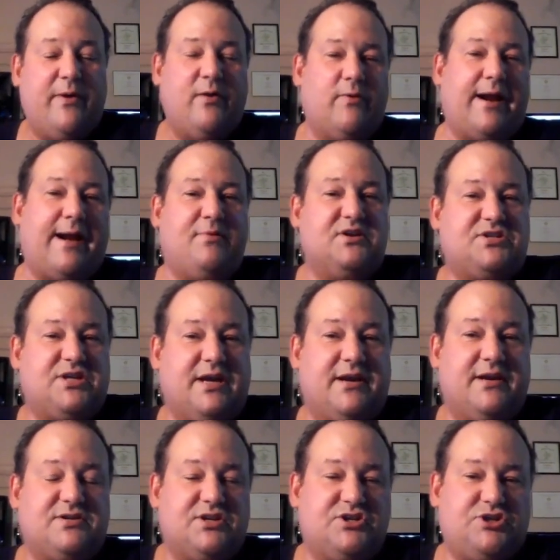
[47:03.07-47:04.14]
And we were able
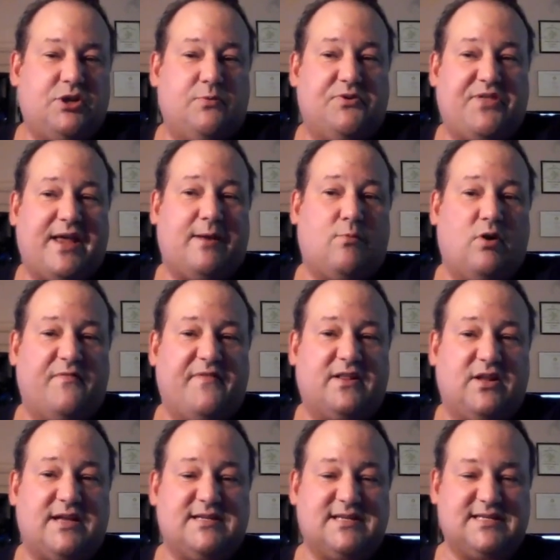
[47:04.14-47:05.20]
to shoot with
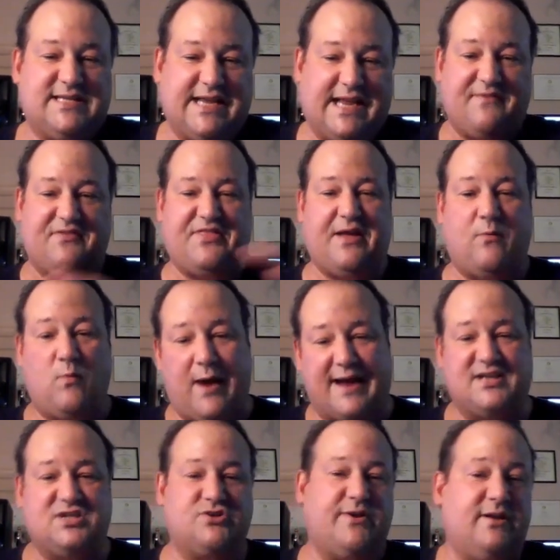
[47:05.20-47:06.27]
anamorphic lenses to give it that
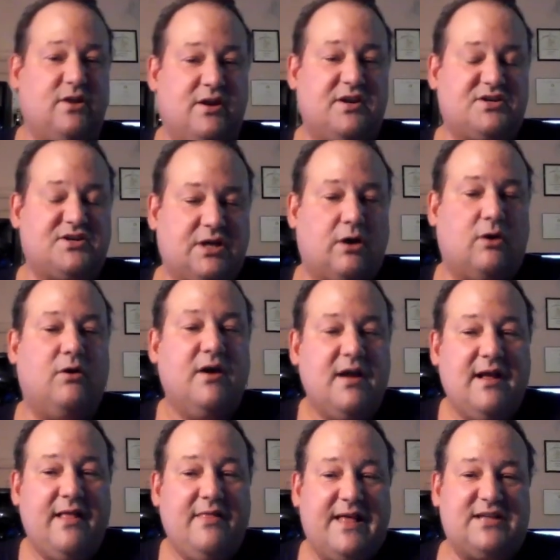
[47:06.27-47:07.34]
widescreen look.
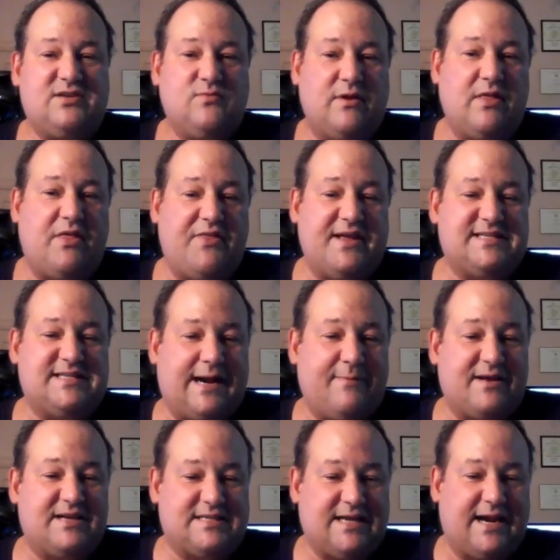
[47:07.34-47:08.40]
So that's one of the things
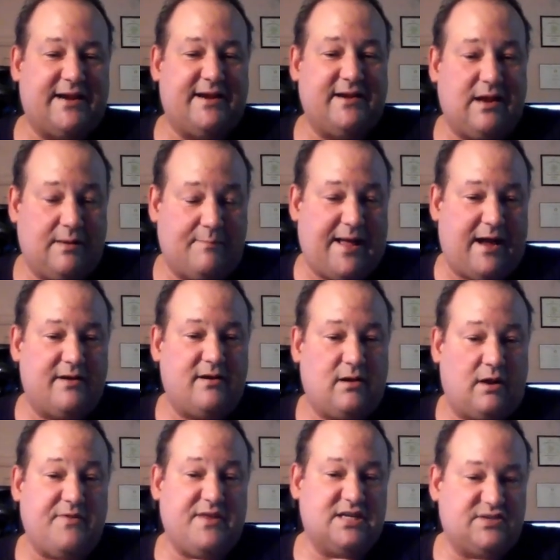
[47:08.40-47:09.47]
that I'm excited
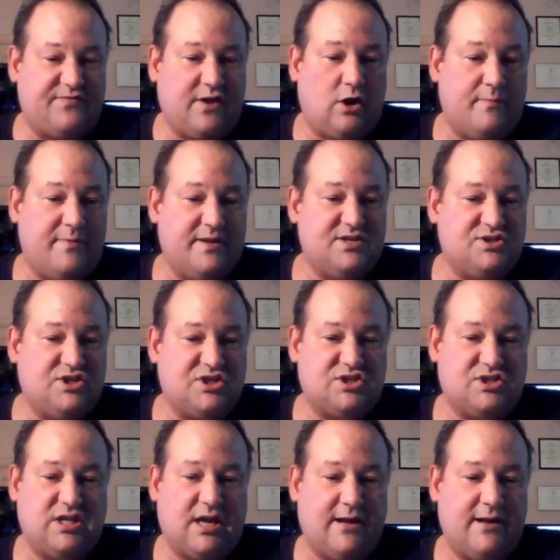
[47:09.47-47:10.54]
about on this film, is
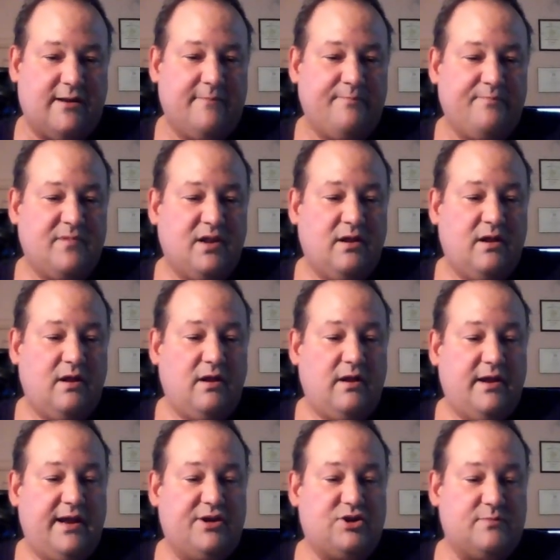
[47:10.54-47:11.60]
just
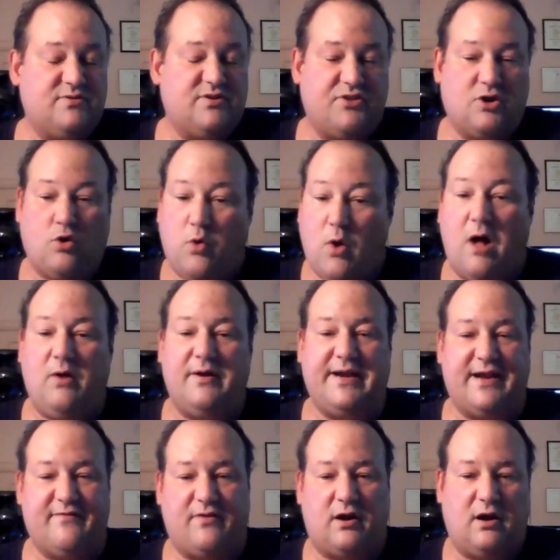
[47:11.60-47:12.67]
in terms of the
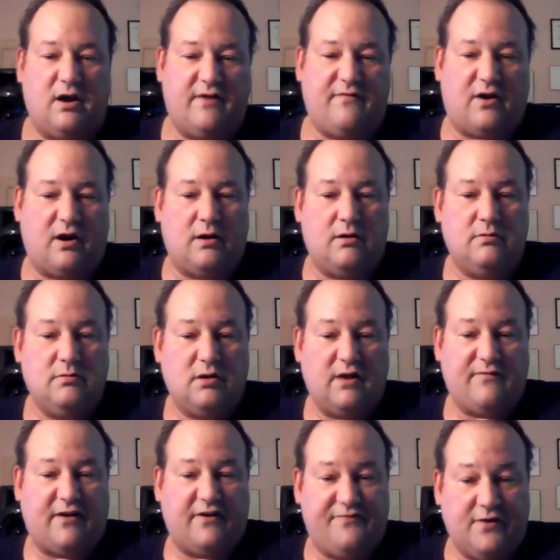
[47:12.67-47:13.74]
quality of
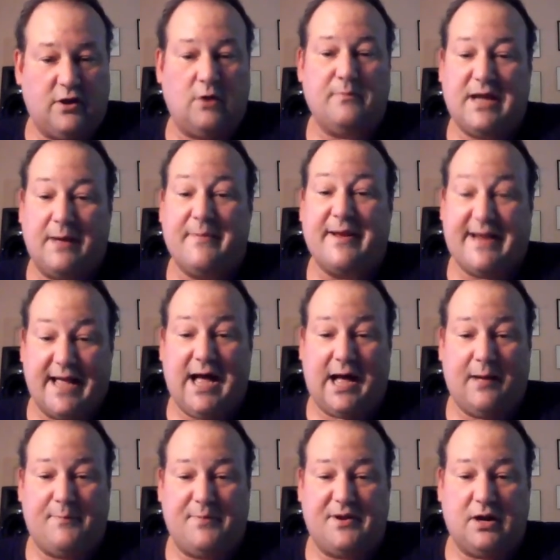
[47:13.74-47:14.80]
our film coming
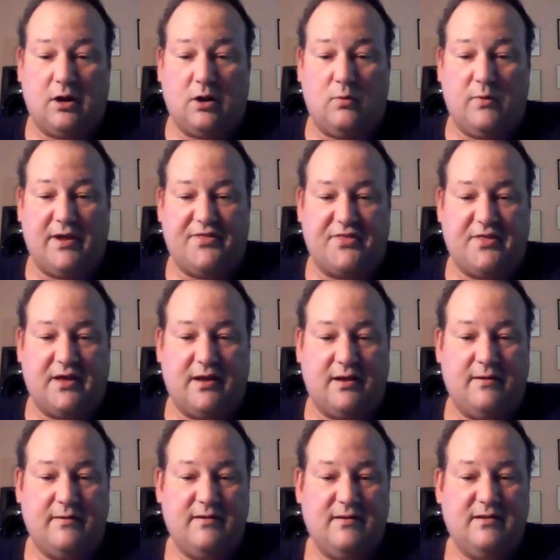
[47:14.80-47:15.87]
up, with
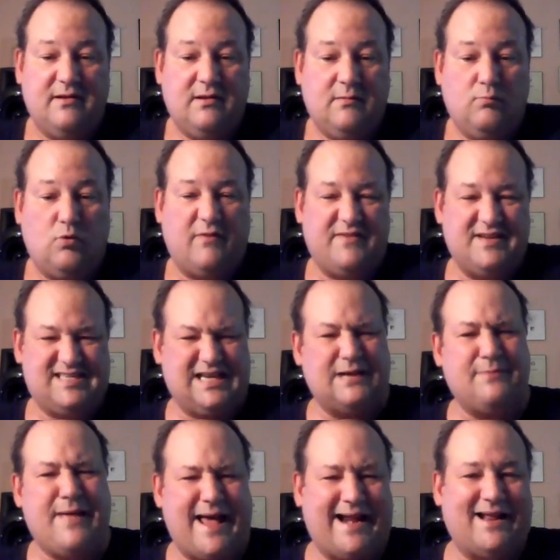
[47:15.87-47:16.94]
more of a
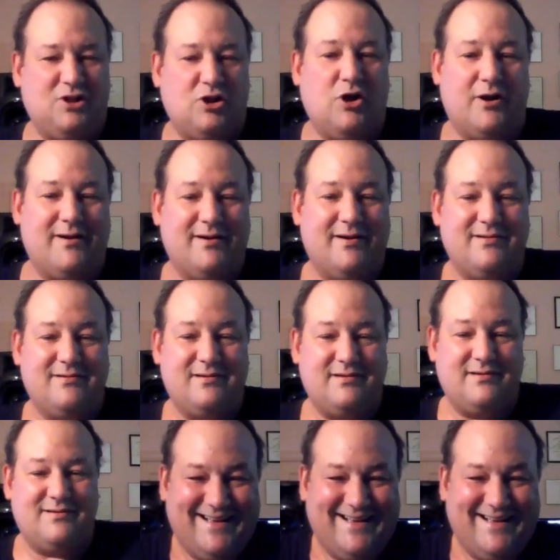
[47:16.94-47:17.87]
cinematic look.